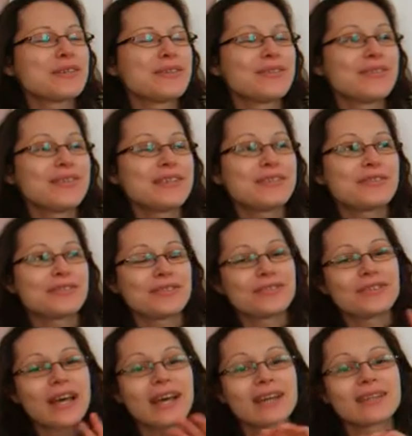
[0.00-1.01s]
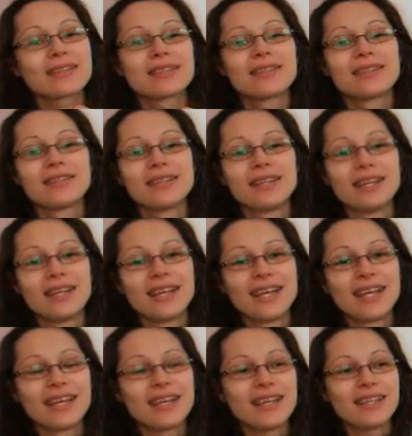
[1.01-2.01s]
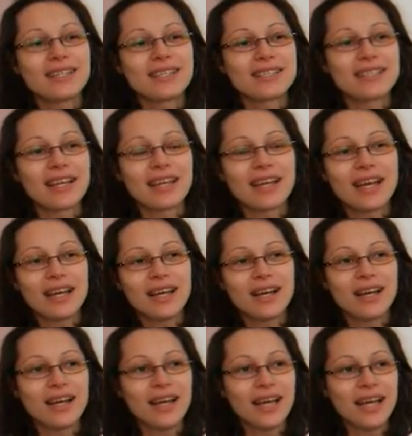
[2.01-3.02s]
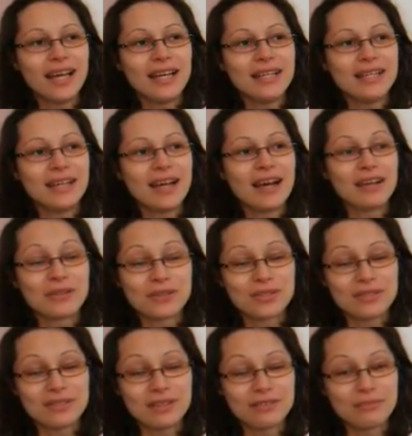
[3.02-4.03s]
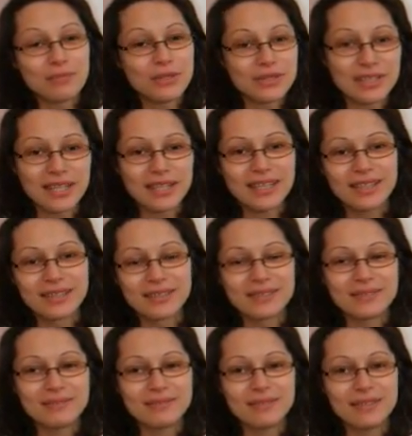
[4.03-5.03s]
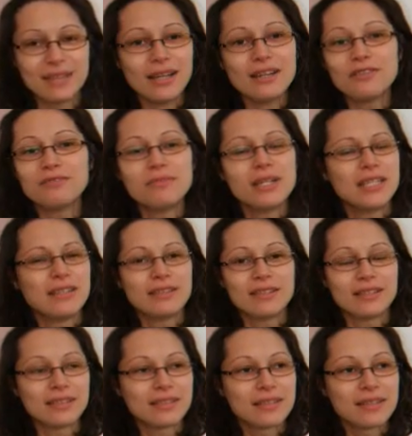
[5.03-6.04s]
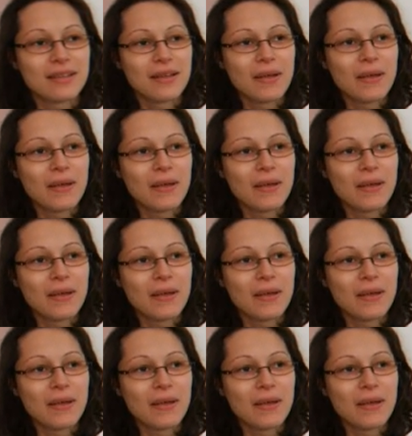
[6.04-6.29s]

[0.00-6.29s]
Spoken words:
fifth fact is that I also love music. I love many things.